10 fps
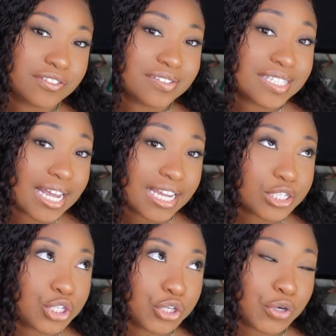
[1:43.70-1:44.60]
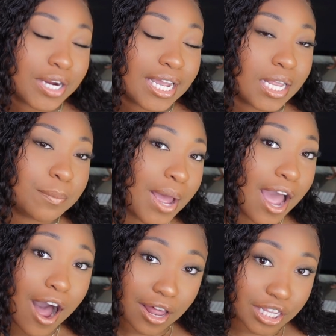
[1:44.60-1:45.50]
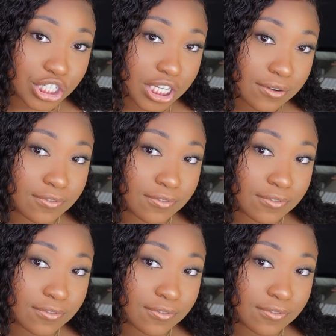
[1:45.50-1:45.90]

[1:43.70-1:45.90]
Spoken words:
of science degree in biology